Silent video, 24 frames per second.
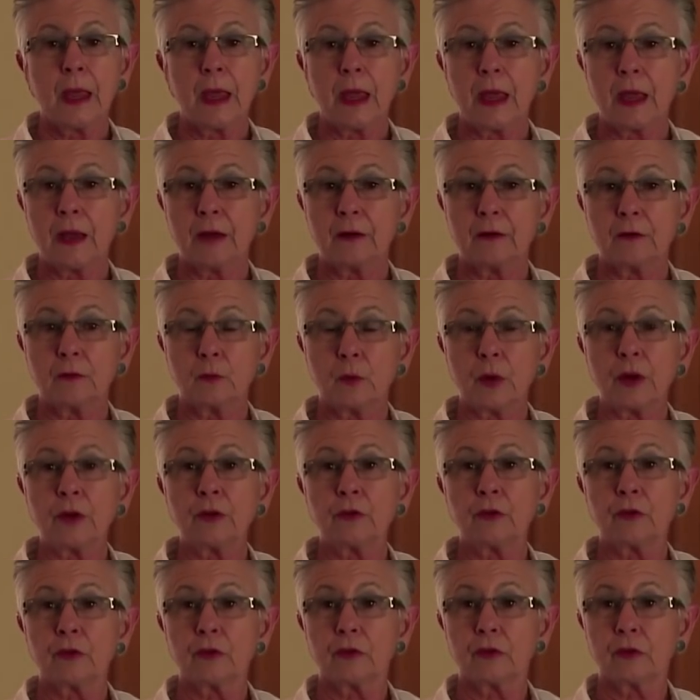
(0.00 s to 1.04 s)
And
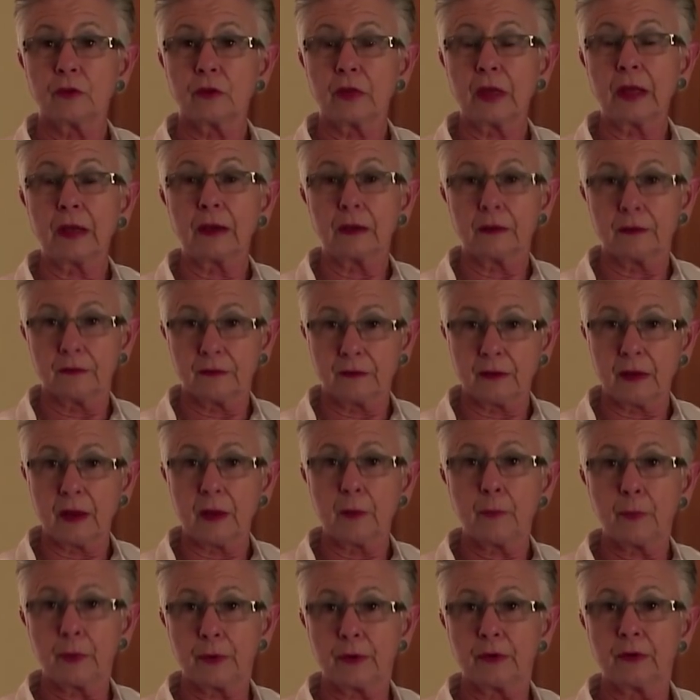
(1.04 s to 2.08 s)
once that has
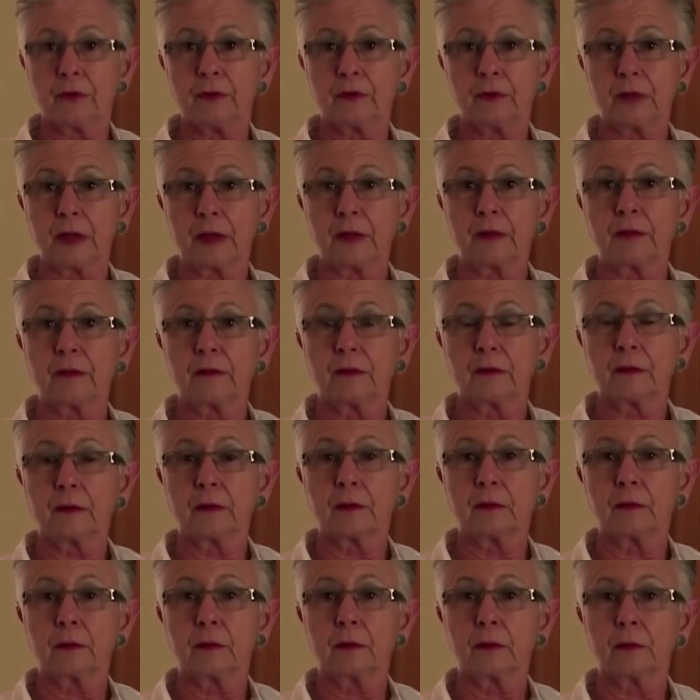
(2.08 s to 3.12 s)
happened, that
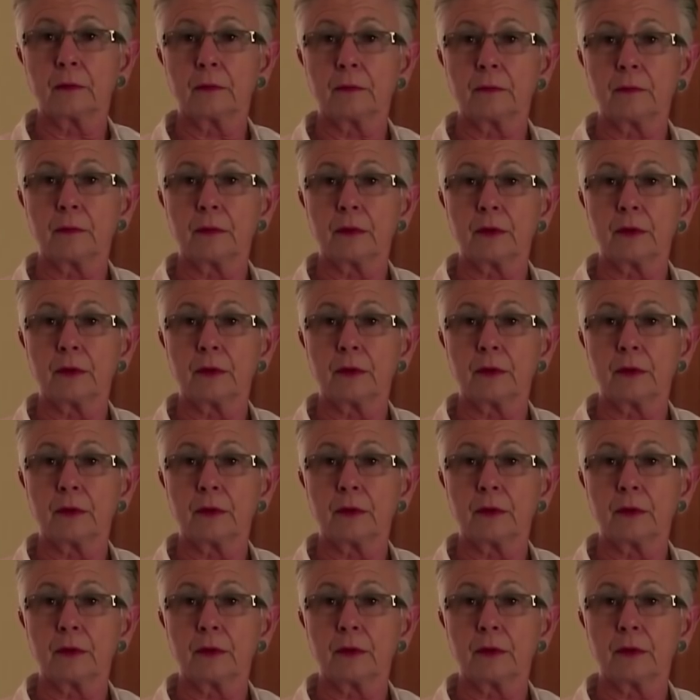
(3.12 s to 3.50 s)
uh, the,